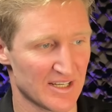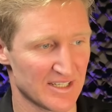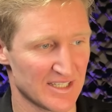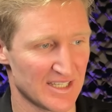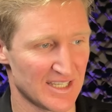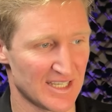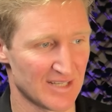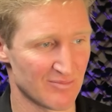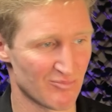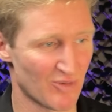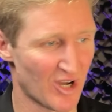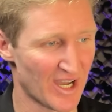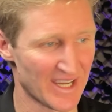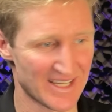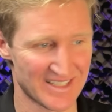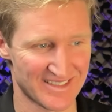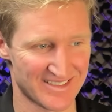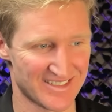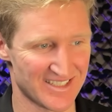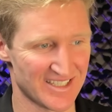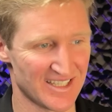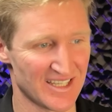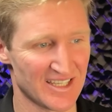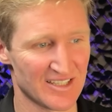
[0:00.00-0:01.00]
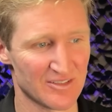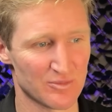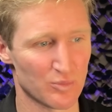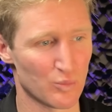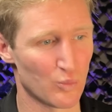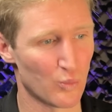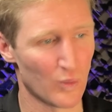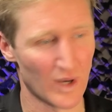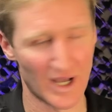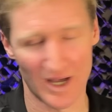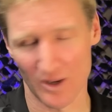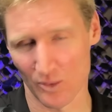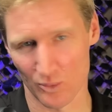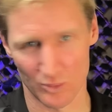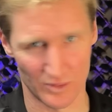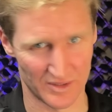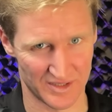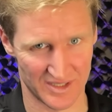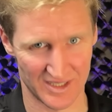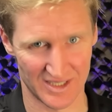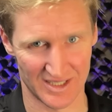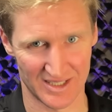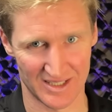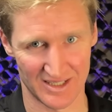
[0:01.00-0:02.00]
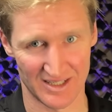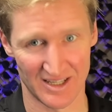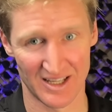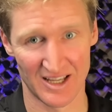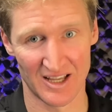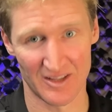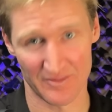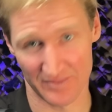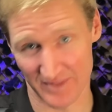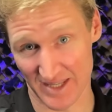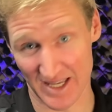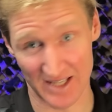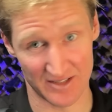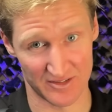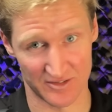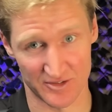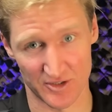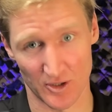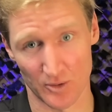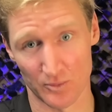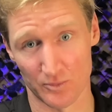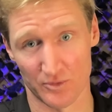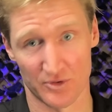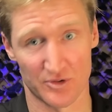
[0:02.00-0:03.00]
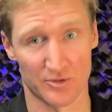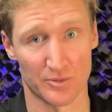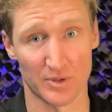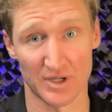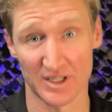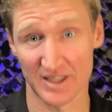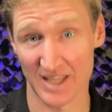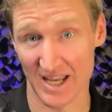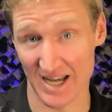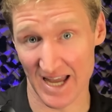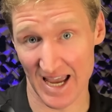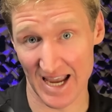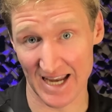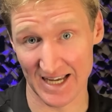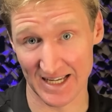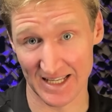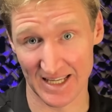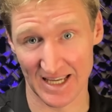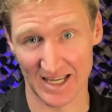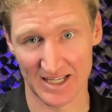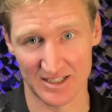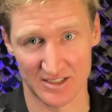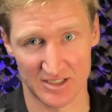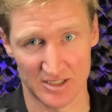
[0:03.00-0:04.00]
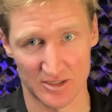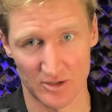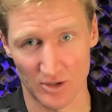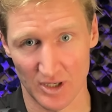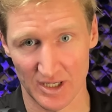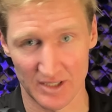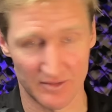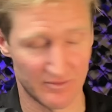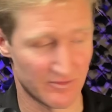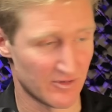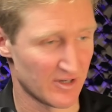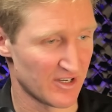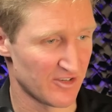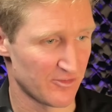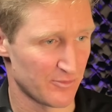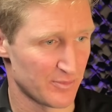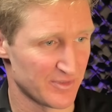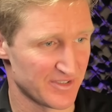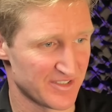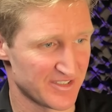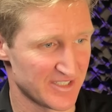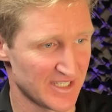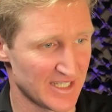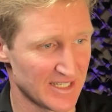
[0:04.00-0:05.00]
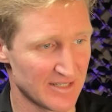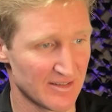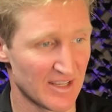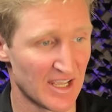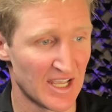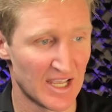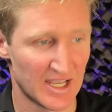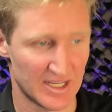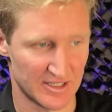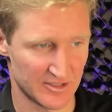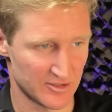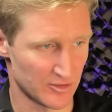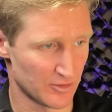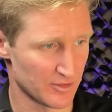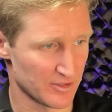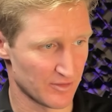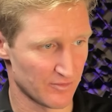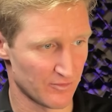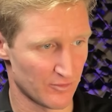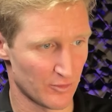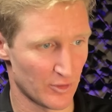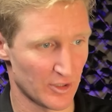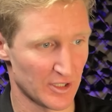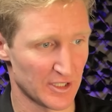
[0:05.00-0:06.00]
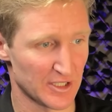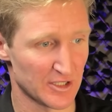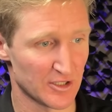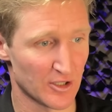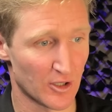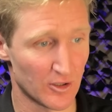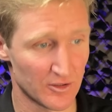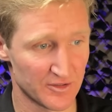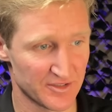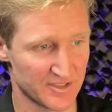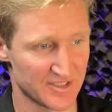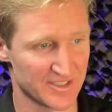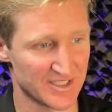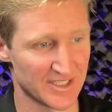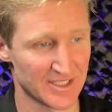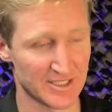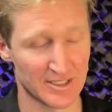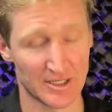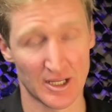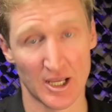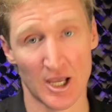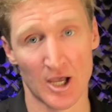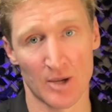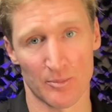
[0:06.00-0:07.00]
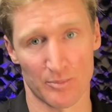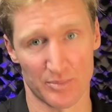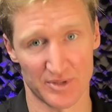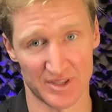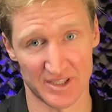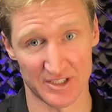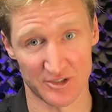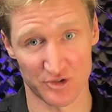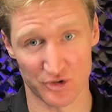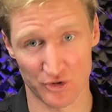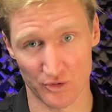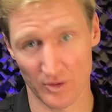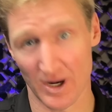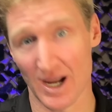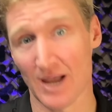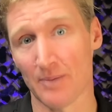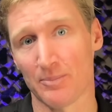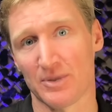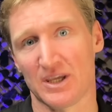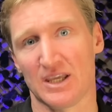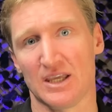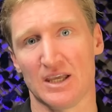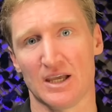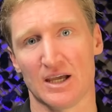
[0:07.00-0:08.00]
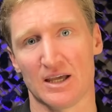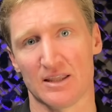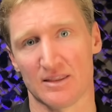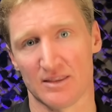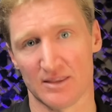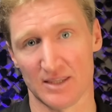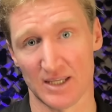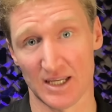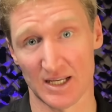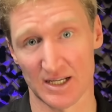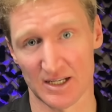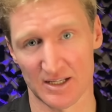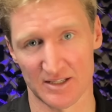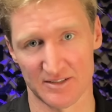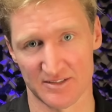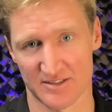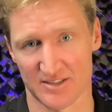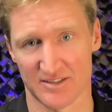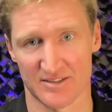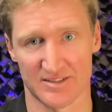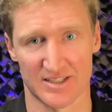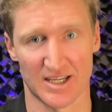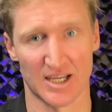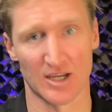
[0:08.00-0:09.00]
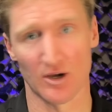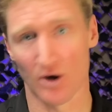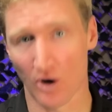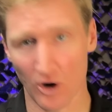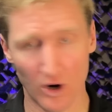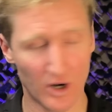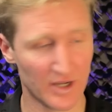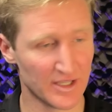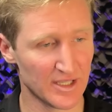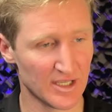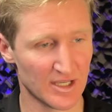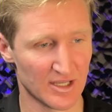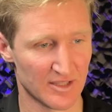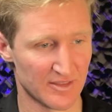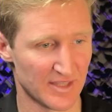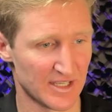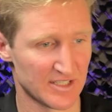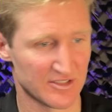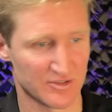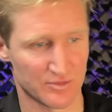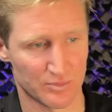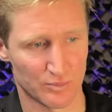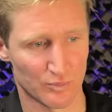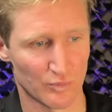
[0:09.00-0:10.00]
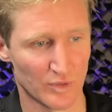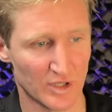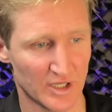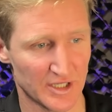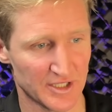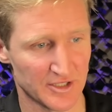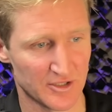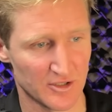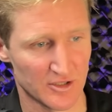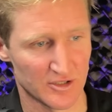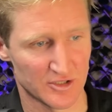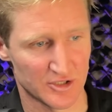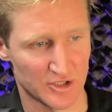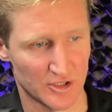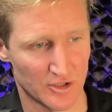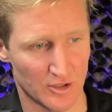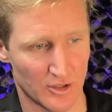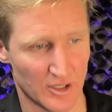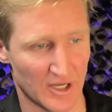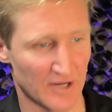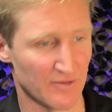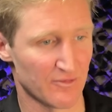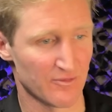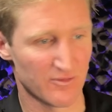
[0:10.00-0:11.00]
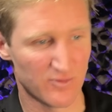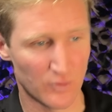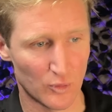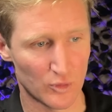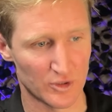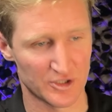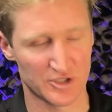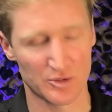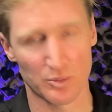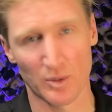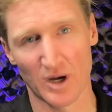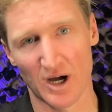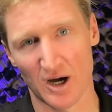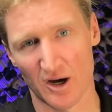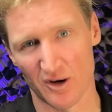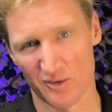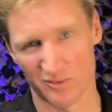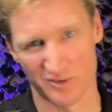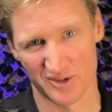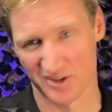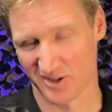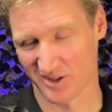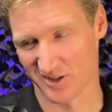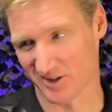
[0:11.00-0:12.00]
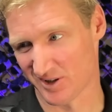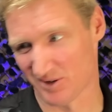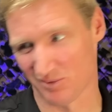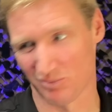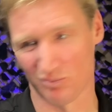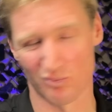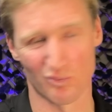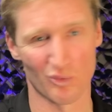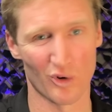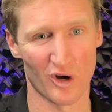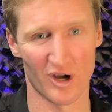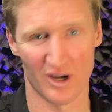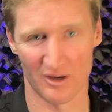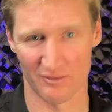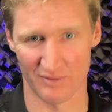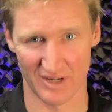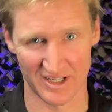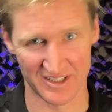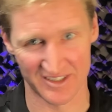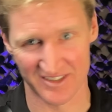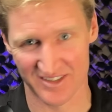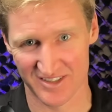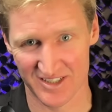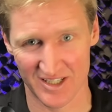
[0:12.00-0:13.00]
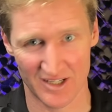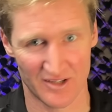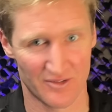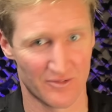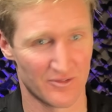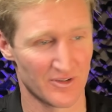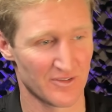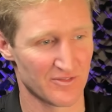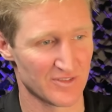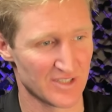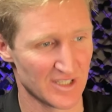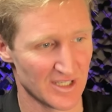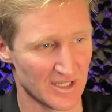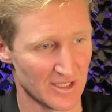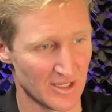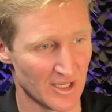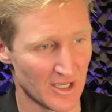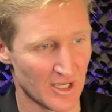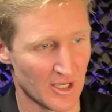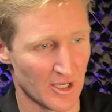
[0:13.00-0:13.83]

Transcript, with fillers: again, I can see he's well within that zone three, that 88 to 95%. He's looking very constant, but the trap here then is to say, oh yeah, that's really good. You know, a 412, which is what, around a 650